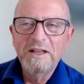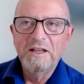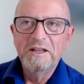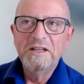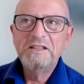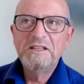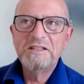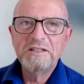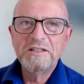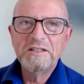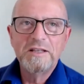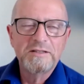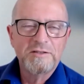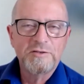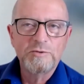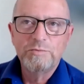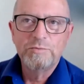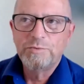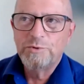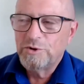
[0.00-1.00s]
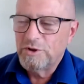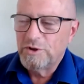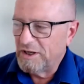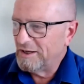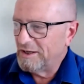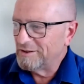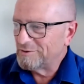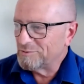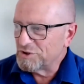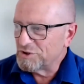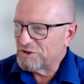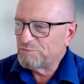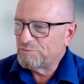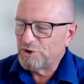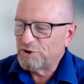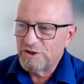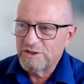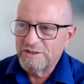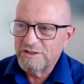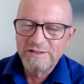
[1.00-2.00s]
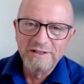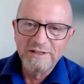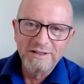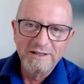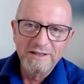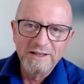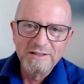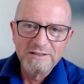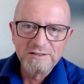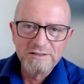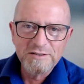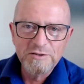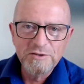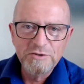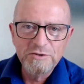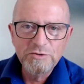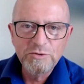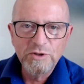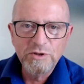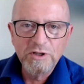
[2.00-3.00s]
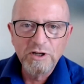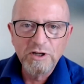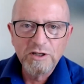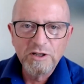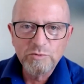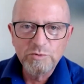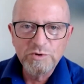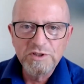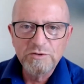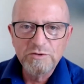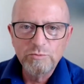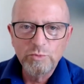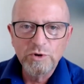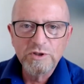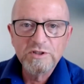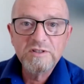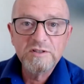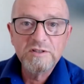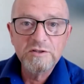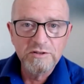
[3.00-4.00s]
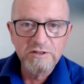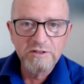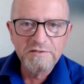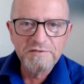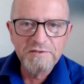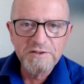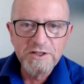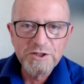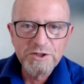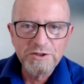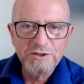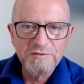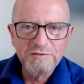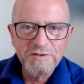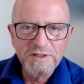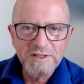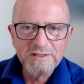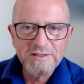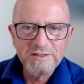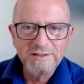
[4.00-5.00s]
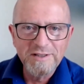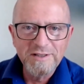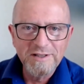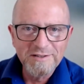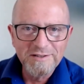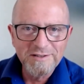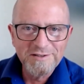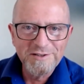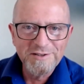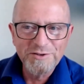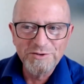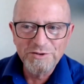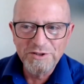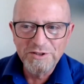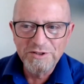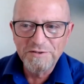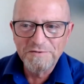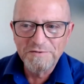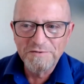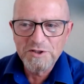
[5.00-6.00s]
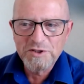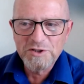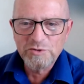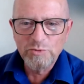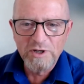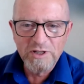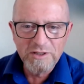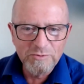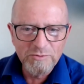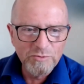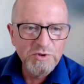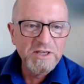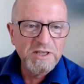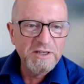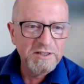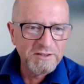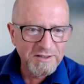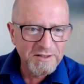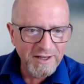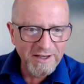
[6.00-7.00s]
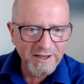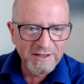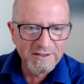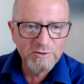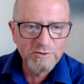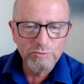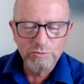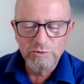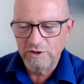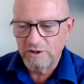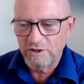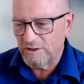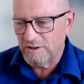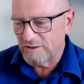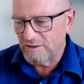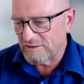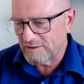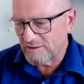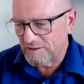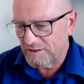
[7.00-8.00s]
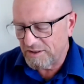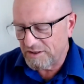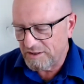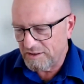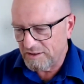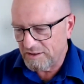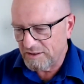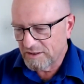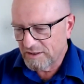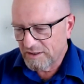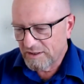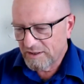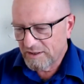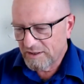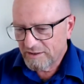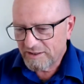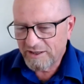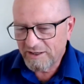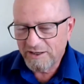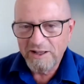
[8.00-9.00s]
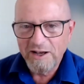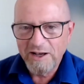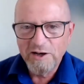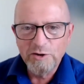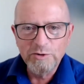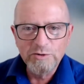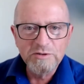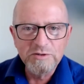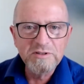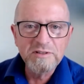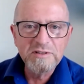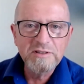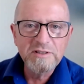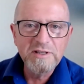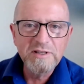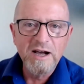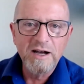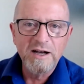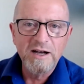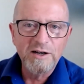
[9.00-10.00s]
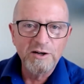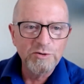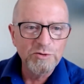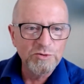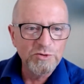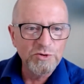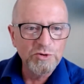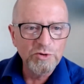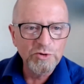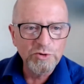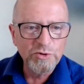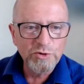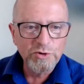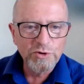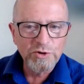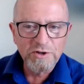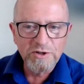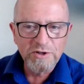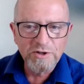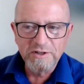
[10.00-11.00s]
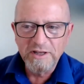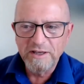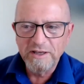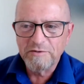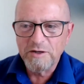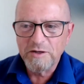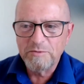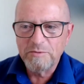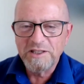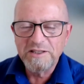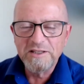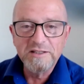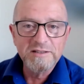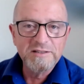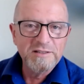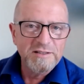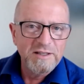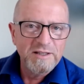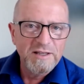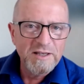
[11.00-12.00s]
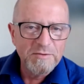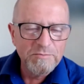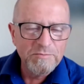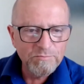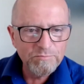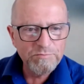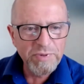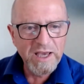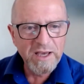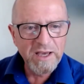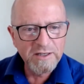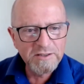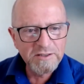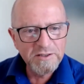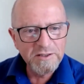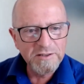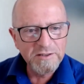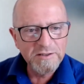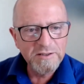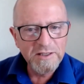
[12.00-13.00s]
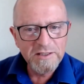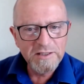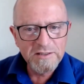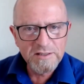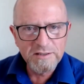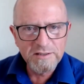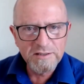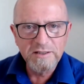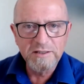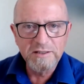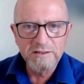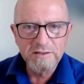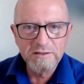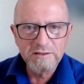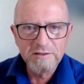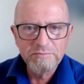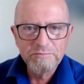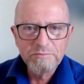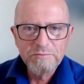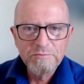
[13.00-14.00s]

Incident support response has to do a lot with what's your definition of incident. So the first one we attacked was the cloud down or everybody's impacted incident.